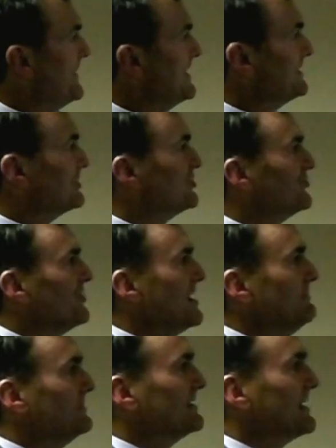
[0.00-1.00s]
There's
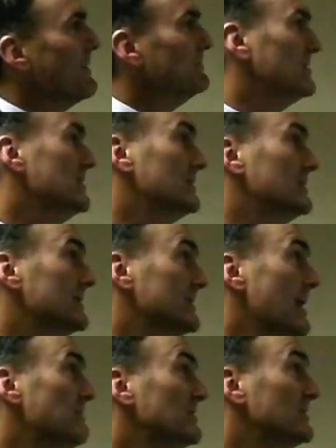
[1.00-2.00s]
extreme
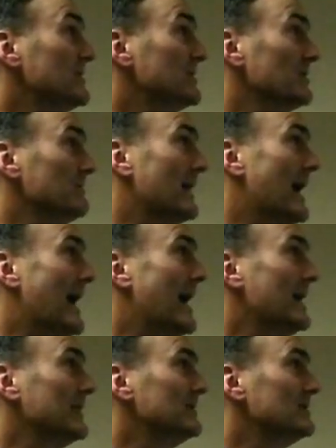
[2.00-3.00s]
skepticism,
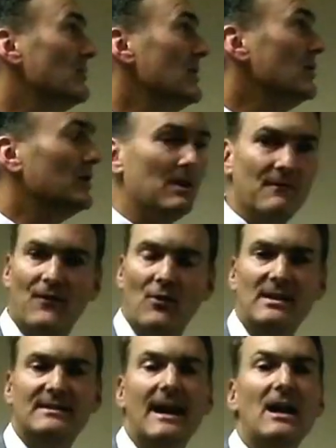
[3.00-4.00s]
and we're looking
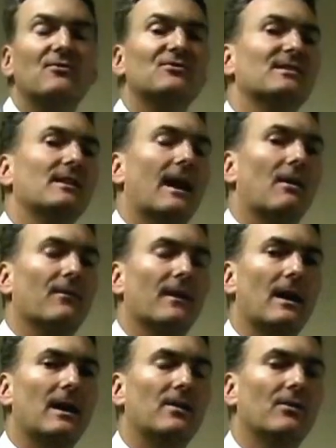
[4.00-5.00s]
for integrity out
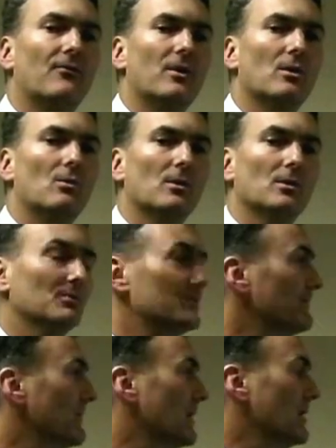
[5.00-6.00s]
there in the real
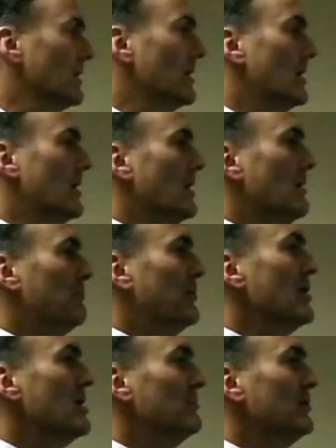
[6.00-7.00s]
world.
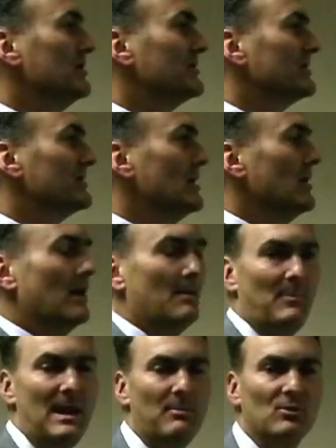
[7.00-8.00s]
Purpose.
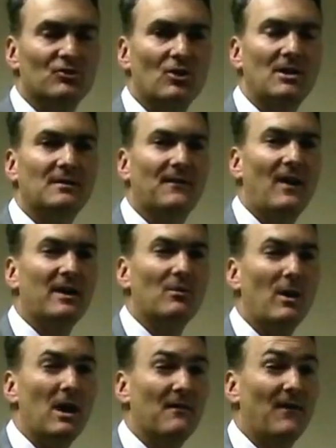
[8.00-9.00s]
People are trying to find a
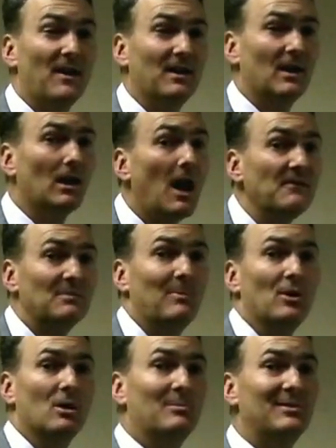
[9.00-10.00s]
way of finding a life's
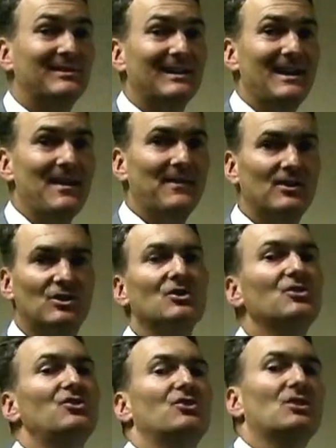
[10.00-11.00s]
purpose that
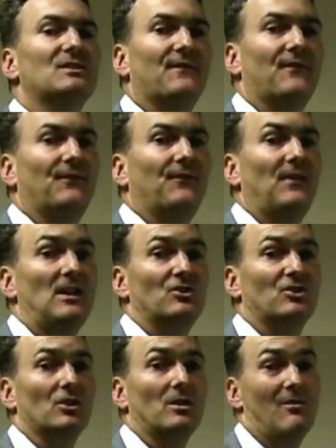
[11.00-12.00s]
doesn't just
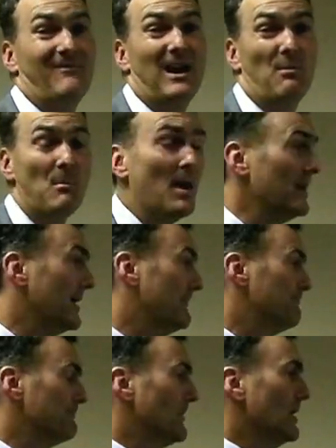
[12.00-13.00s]
feature around money.